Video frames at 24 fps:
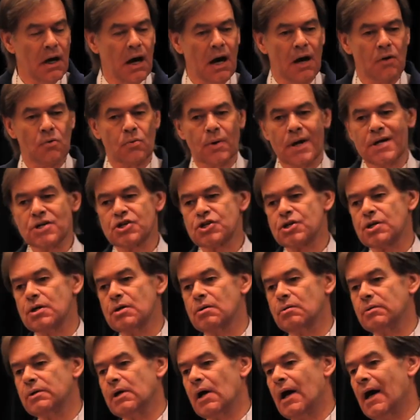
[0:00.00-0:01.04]
a
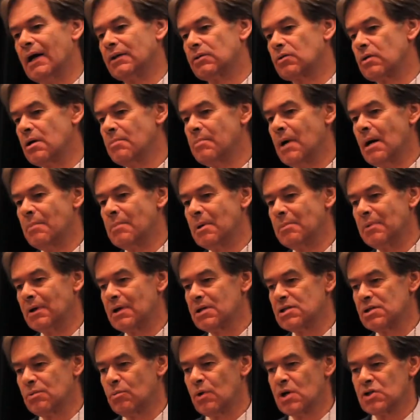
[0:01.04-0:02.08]
ratio you had to remember
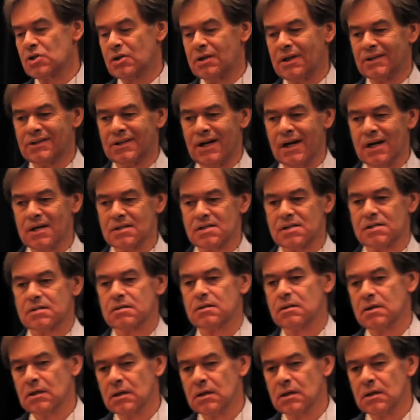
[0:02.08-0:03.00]
because it was on a test.